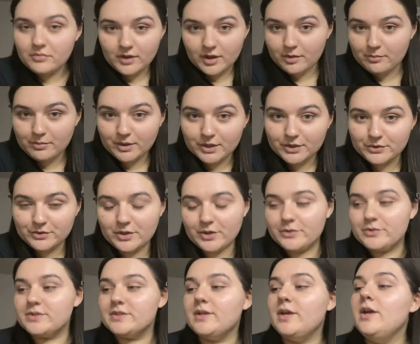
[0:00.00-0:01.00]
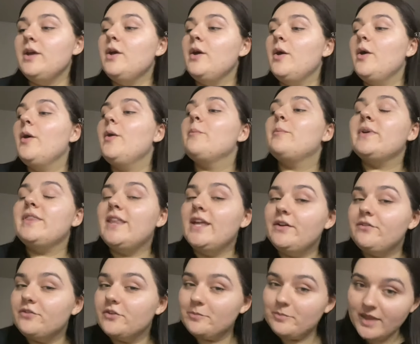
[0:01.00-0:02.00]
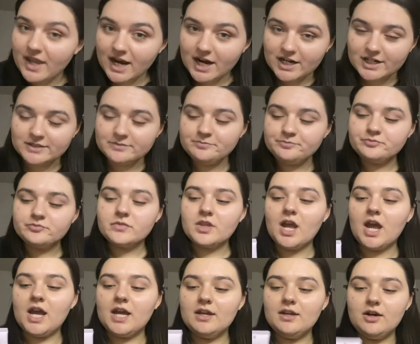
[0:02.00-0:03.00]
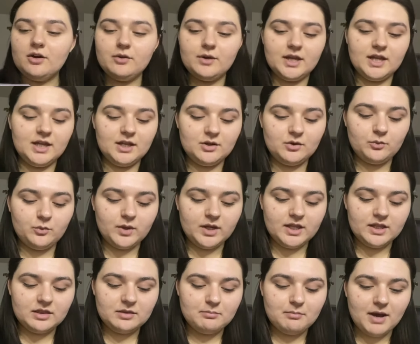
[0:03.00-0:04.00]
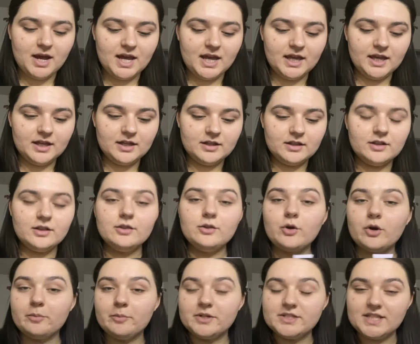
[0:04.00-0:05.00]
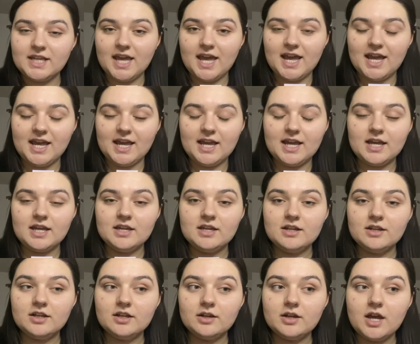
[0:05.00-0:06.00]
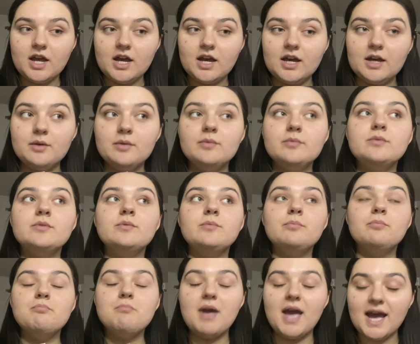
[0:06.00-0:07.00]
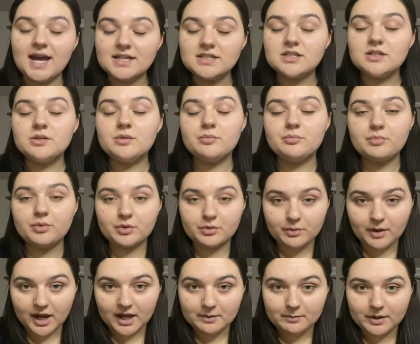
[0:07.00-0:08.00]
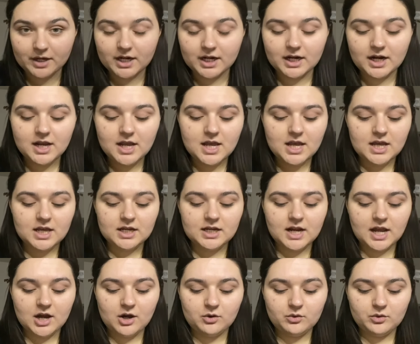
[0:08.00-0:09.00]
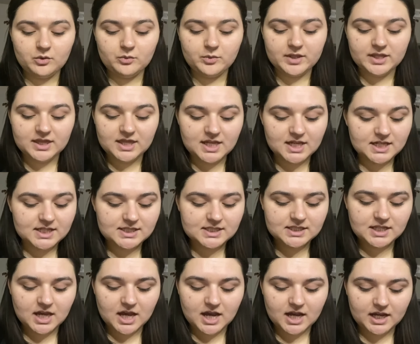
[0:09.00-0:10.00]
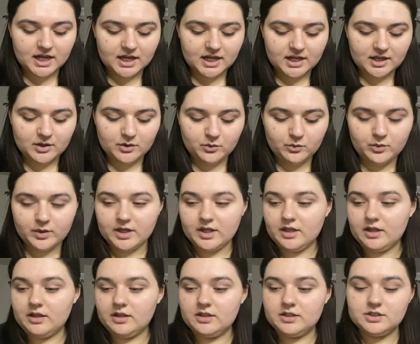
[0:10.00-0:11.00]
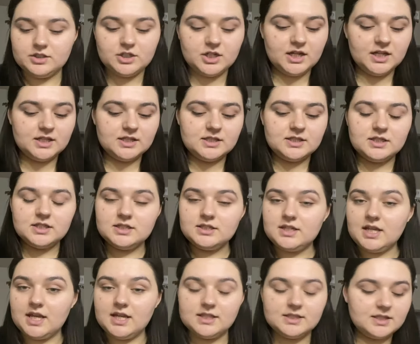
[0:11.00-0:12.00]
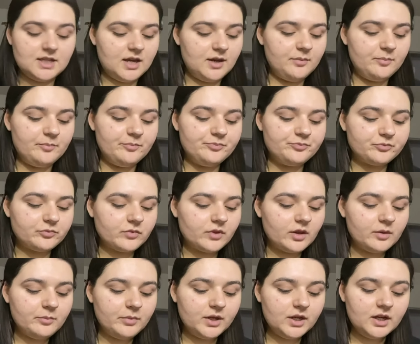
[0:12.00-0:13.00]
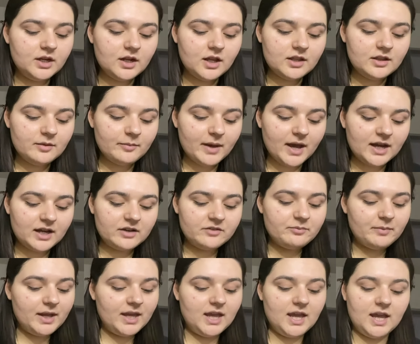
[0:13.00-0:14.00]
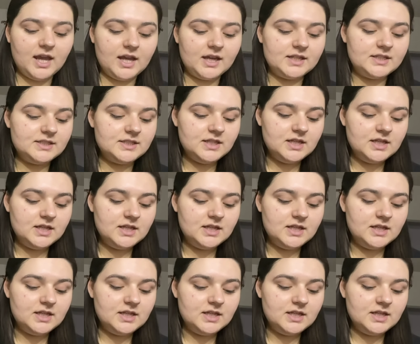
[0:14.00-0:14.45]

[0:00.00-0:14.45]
but who knows. But then from there, I go in with my Laura Mercier matte primer. Now with this, I will just take some, put it on the back of my hand,